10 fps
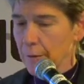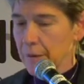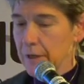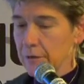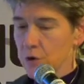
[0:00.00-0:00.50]

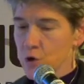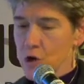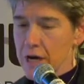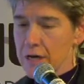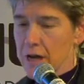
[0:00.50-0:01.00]
In
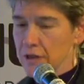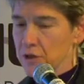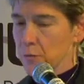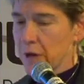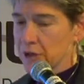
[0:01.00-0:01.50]
Ukraine, not
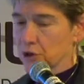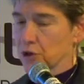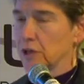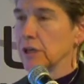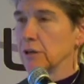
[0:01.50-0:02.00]
so
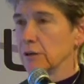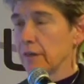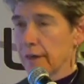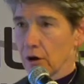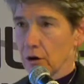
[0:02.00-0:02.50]
much in
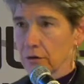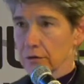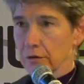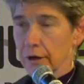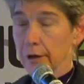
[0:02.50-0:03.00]
their
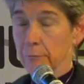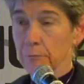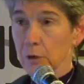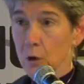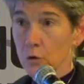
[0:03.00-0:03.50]

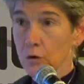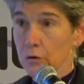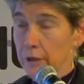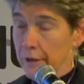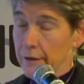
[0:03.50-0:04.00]

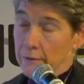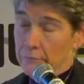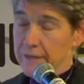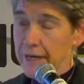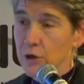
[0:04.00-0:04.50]
in their
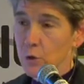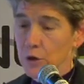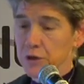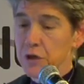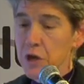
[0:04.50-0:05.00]
state
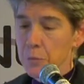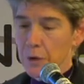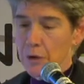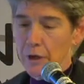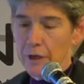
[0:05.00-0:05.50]
courts,
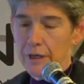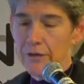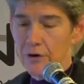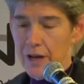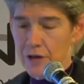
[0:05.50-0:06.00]
but in
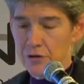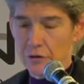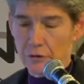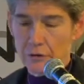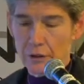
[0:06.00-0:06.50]
their
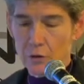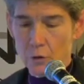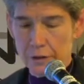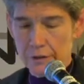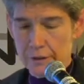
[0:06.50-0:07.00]
national
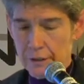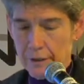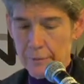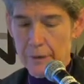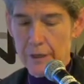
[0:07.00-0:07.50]
courts,
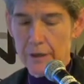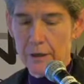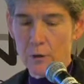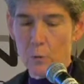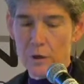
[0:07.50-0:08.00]

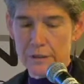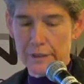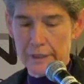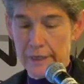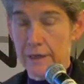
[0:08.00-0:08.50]
it was
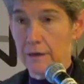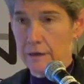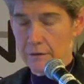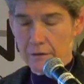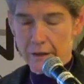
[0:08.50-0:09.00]
litigated,
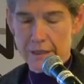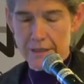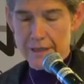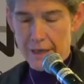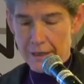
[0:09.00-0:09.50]
and I'll get
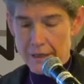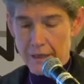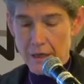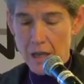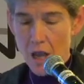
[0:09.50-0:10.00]
to that again.